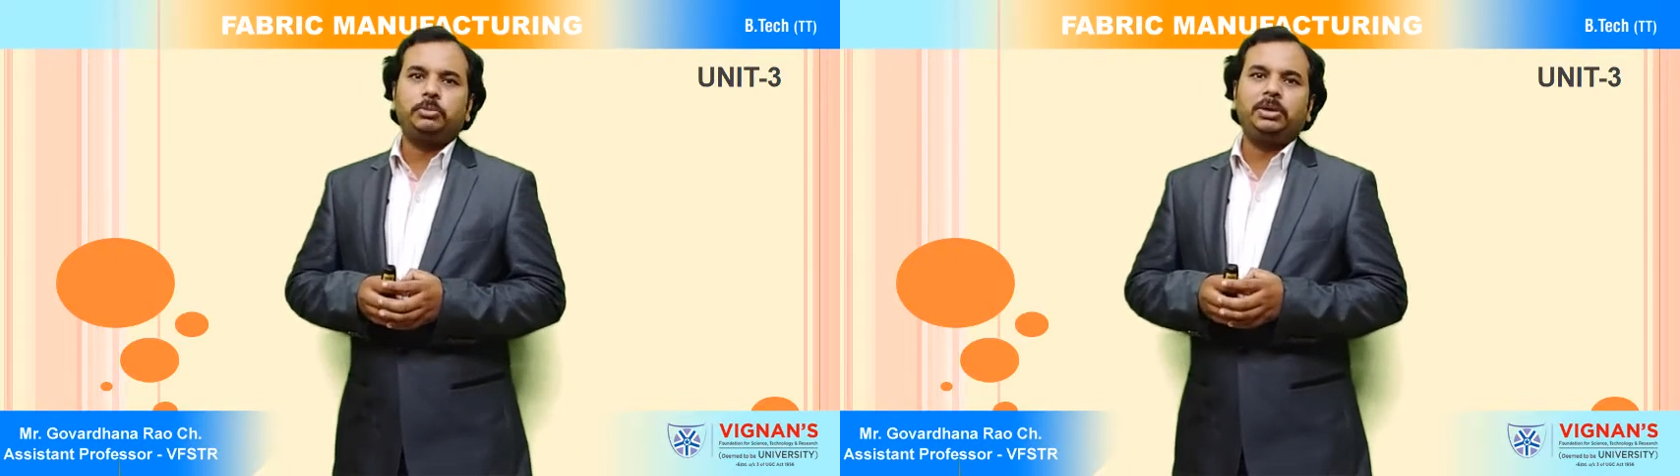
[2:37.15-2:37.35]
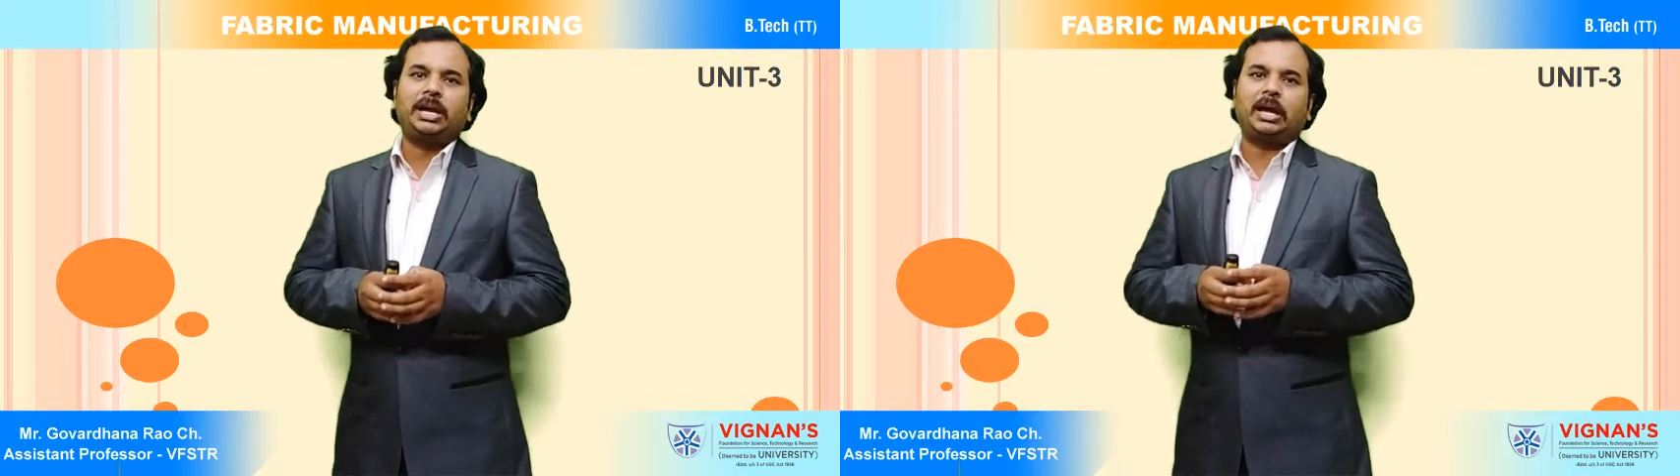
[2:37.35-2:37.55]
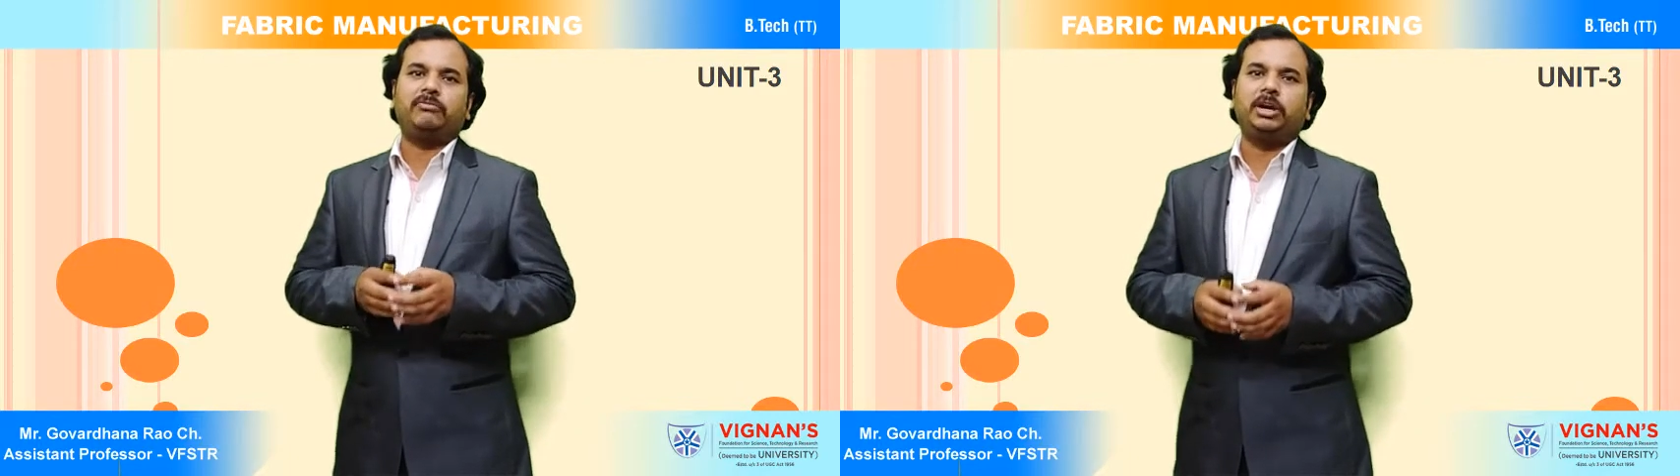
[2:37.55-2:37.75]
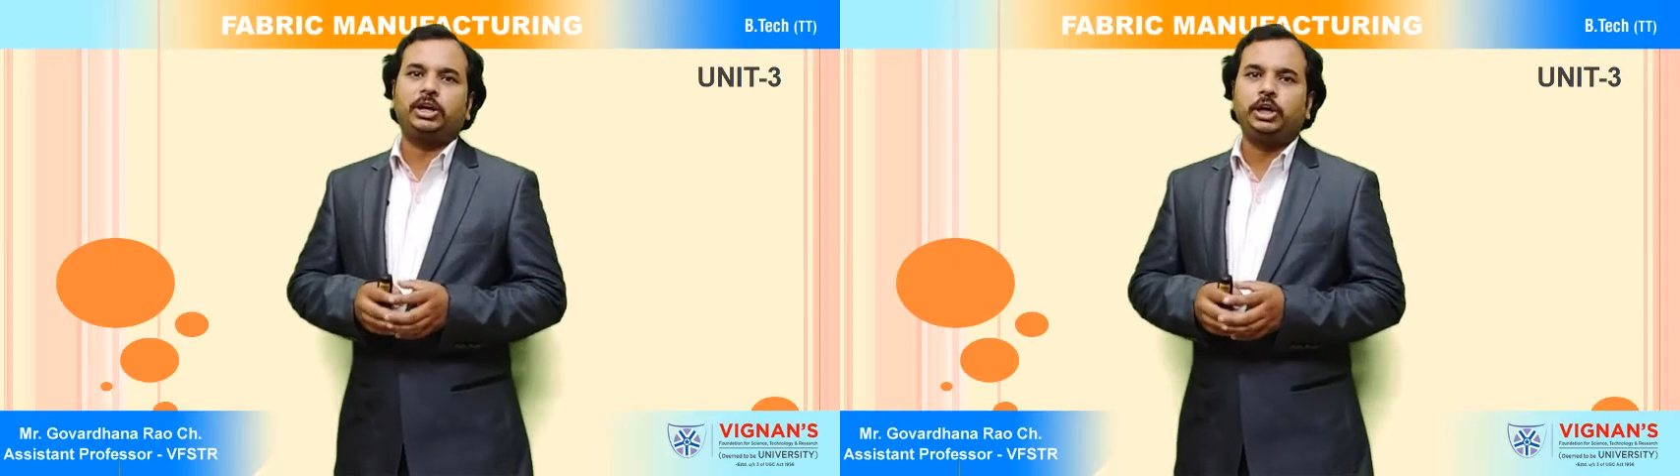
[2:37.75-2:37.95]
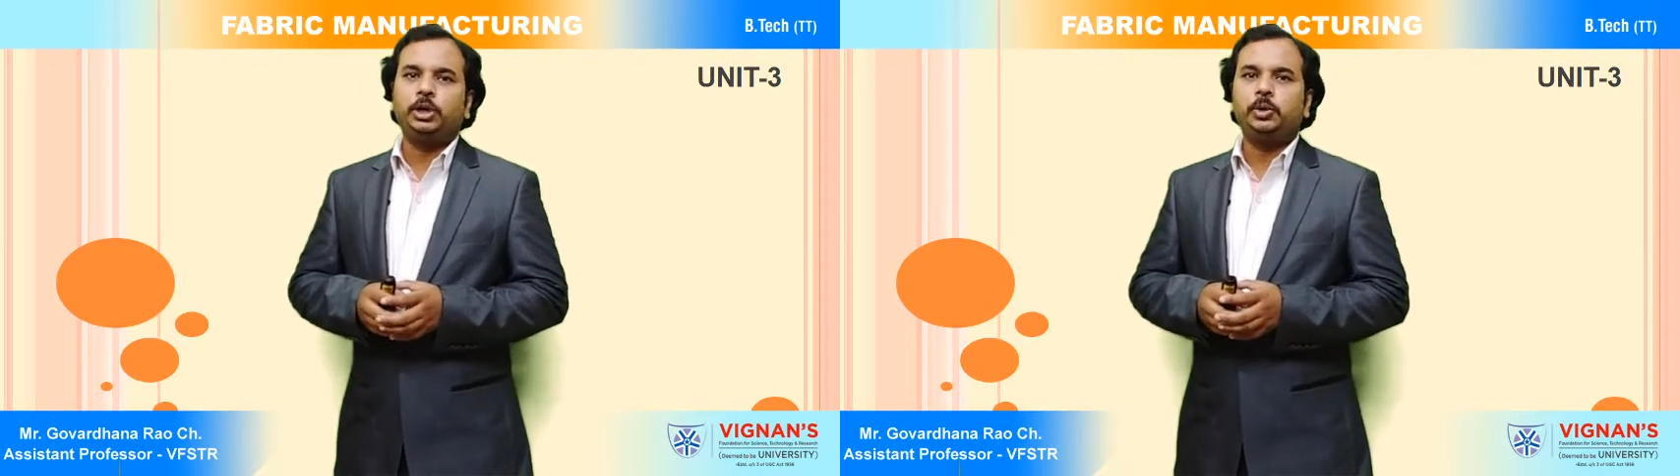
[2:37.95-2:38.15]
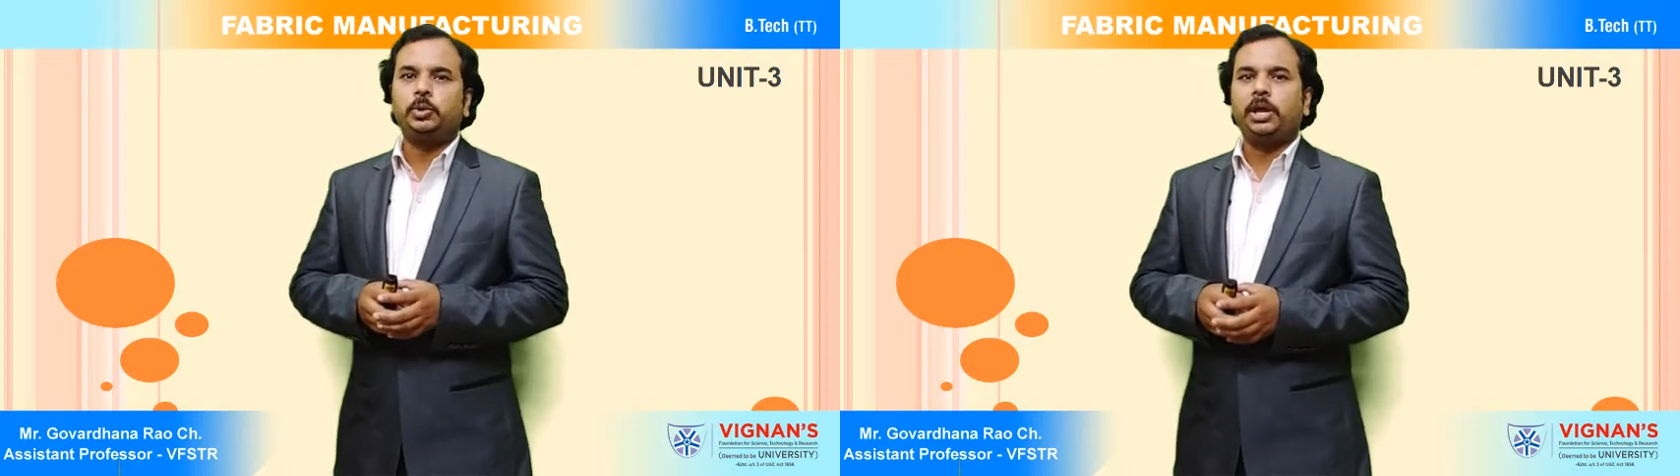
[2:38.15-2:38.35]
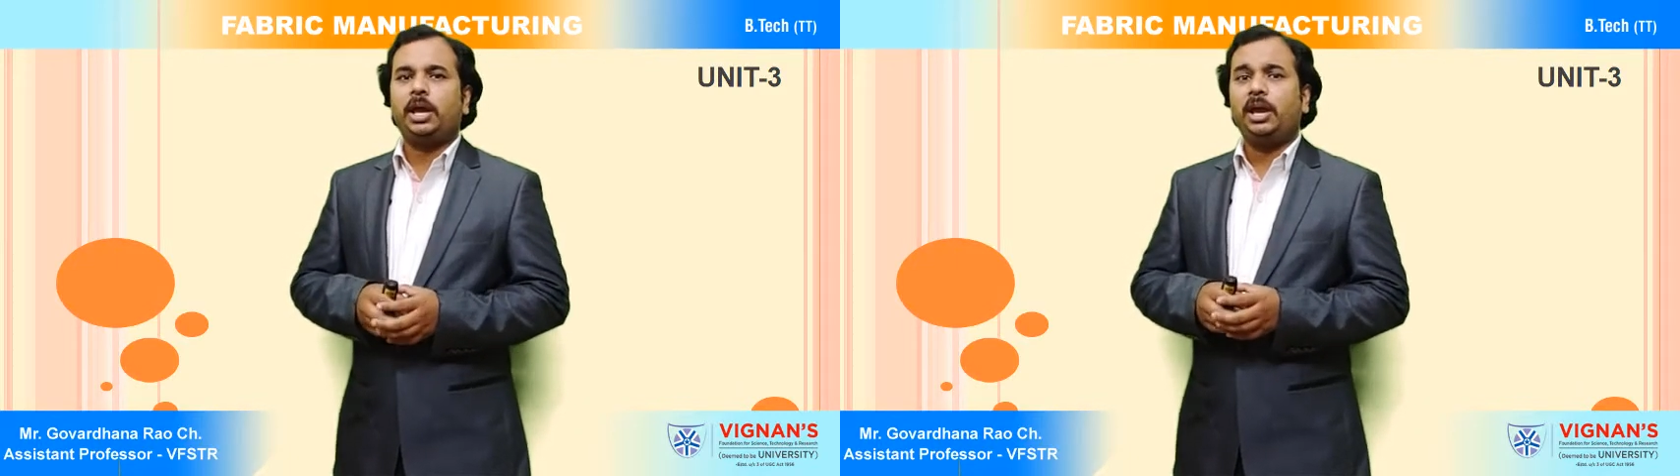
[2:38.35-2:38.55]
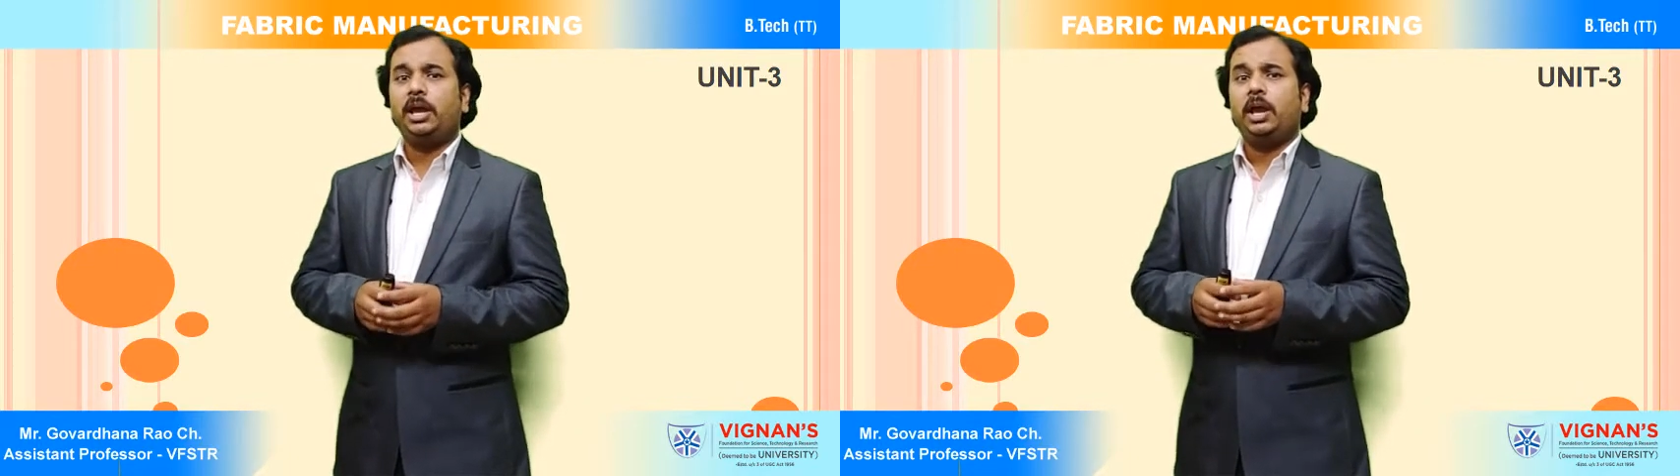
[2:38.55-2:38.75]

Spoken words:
to be converted into a